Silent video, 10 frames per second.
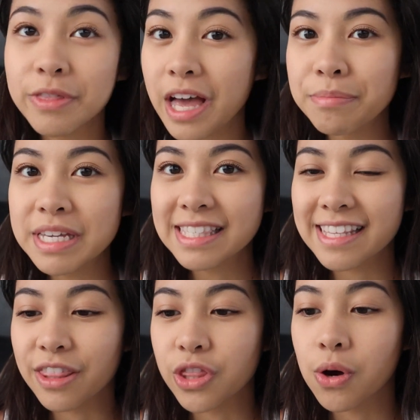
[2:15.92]
With that being
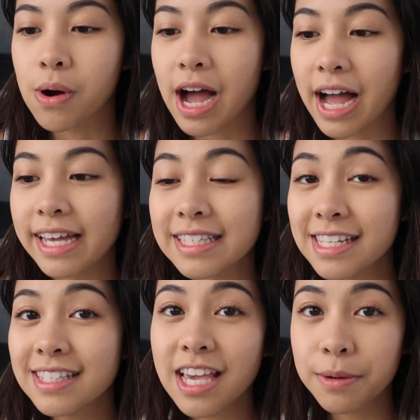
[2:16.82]
said though, I
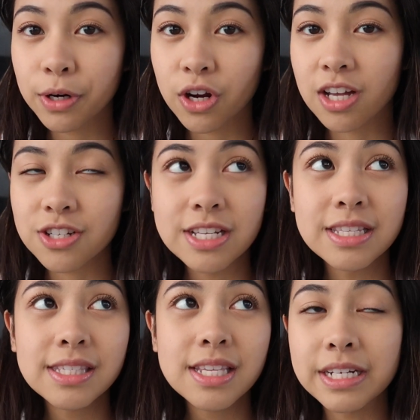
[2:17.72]
did take
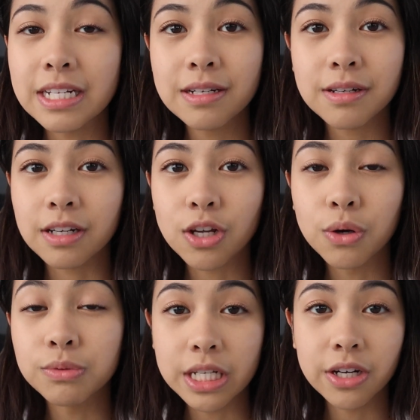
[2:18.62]
precautions. I didn't
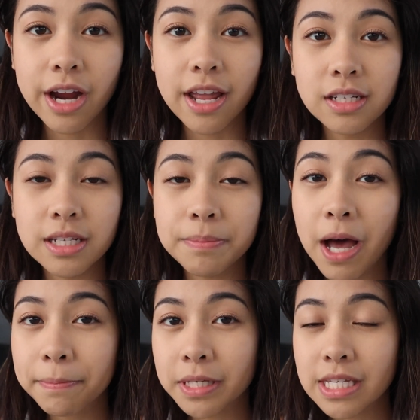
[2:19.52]
go near any
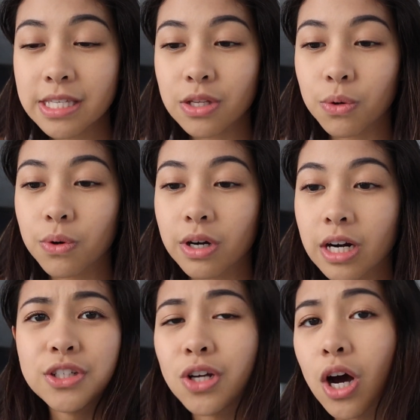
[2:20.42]
puppies puppies
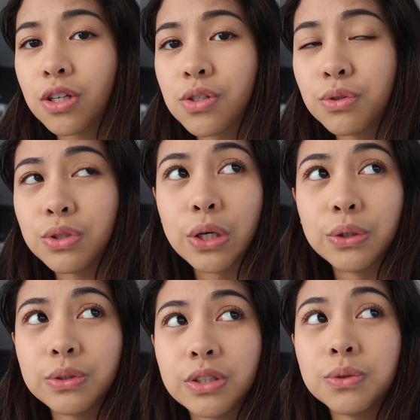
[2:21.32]
or dogs who
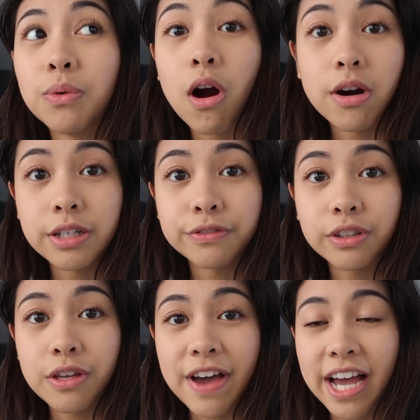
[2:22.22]
don't, who aren't
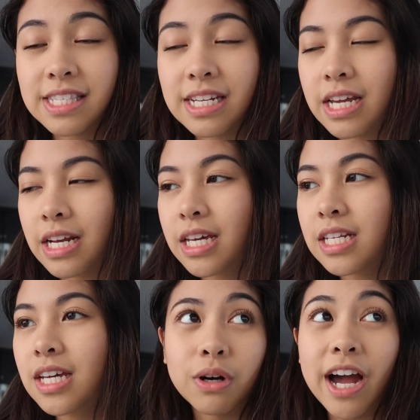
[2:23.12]
fully
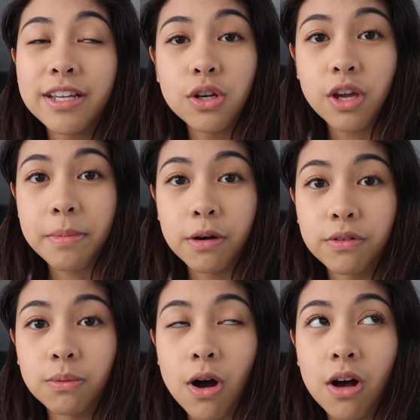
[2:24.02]
vaccinated, where I took him out
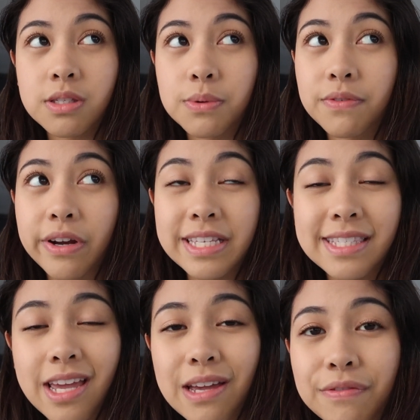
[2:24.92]
for walks, it was very
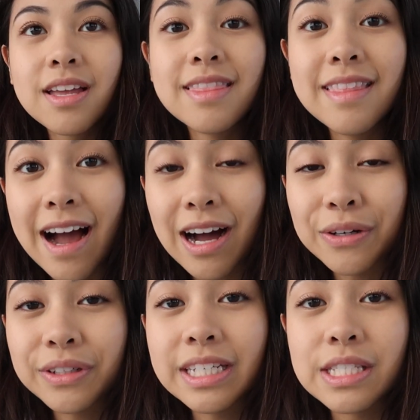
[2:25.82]
safe.
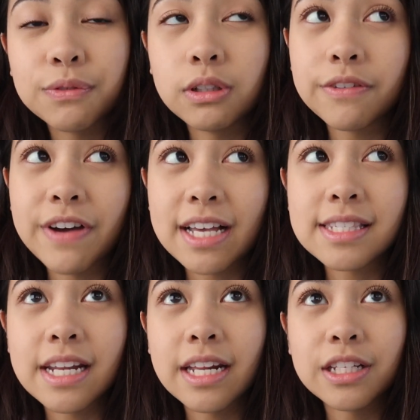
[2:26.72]
Now he is fully
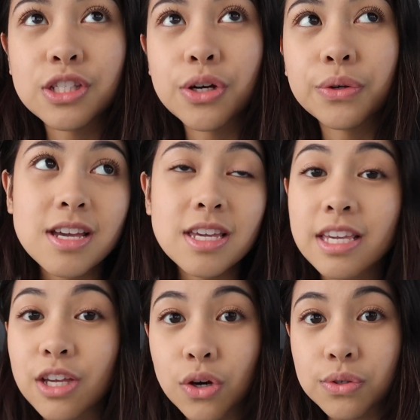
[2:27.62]
vaccinated, so he
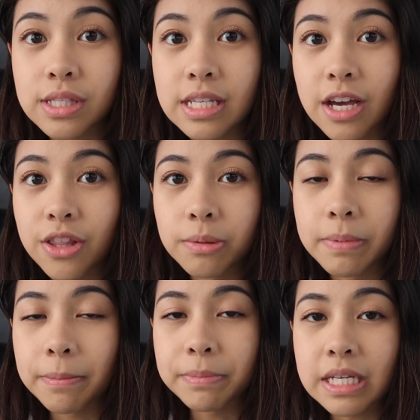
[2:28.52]
can go see other
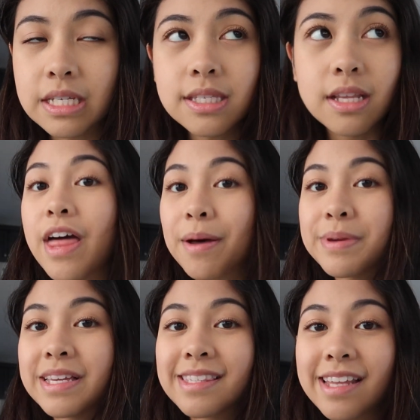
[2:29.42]
puppies. That
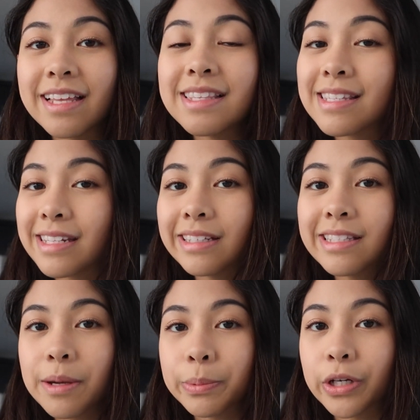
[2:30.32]
being said, still
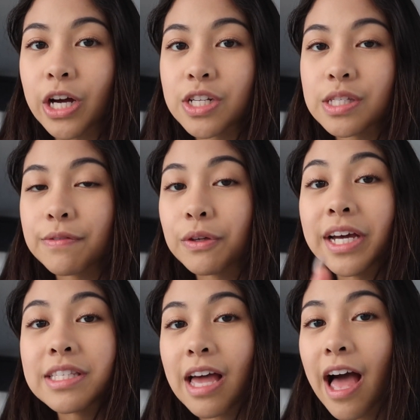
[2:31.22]
take precautions. If you
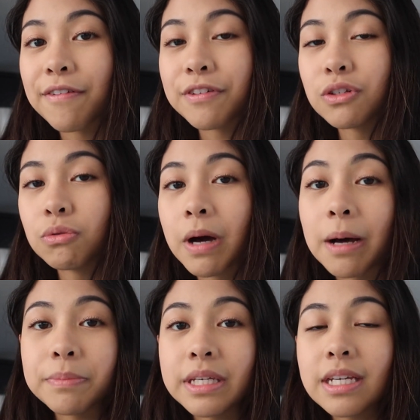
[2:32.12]
guys have a new
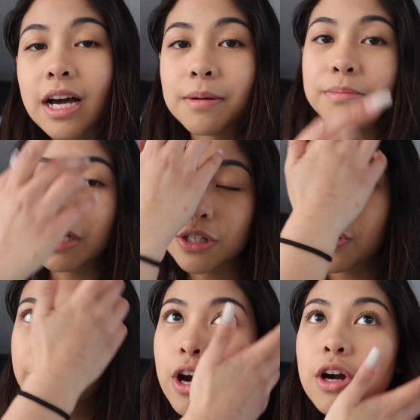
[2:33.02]
puppy, um, make sure
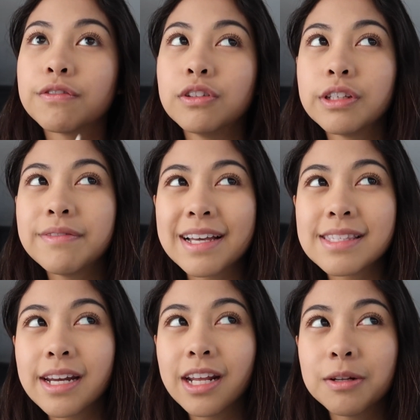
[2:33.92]
they are fully
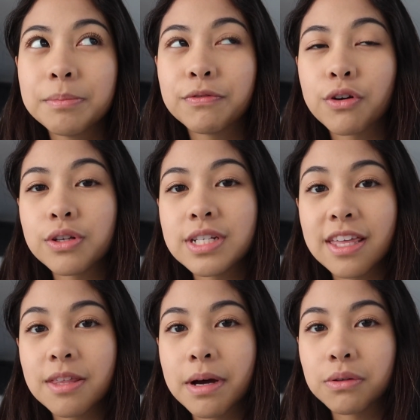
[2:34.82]
vaccinated before you
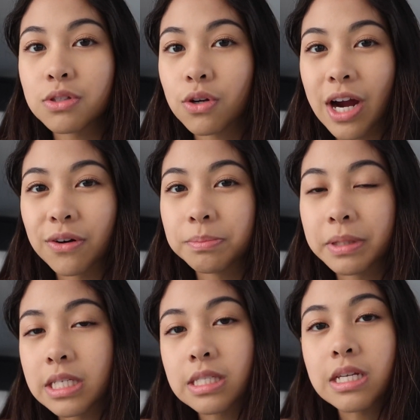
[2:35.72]
take them out into crowded
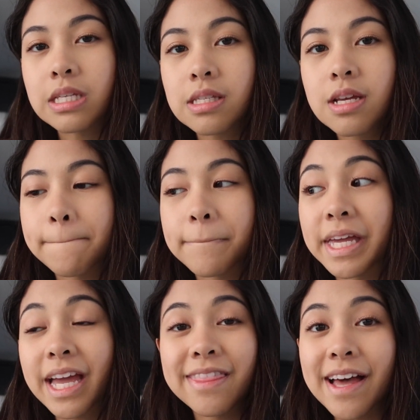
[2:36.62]
places.
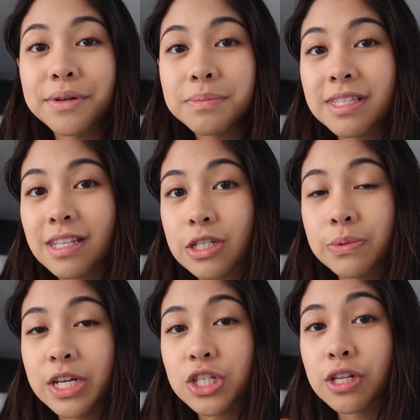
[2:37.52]
But yeah, that was my
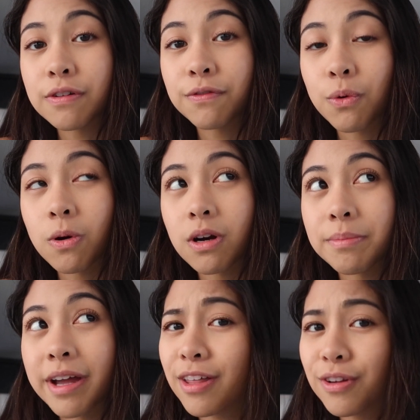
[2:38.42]
situation for
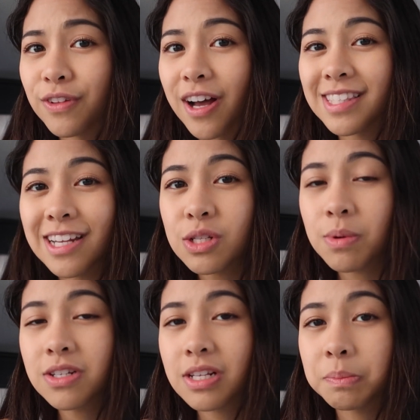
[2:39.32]
my other vlogs. I just
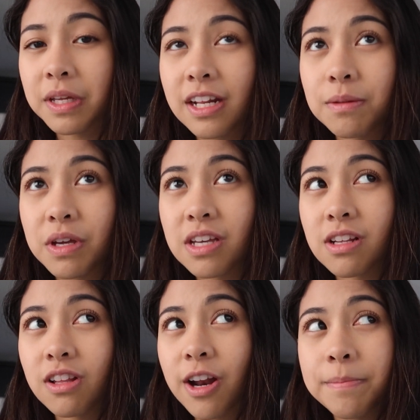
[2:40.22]
wanted to explain it because
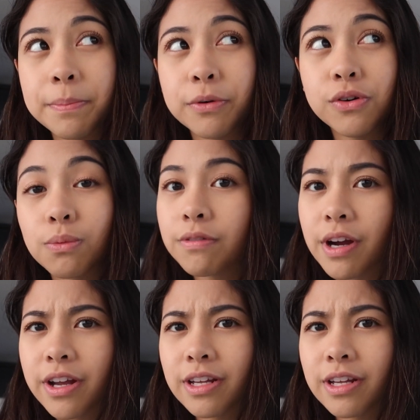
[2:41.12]
a lot of people were very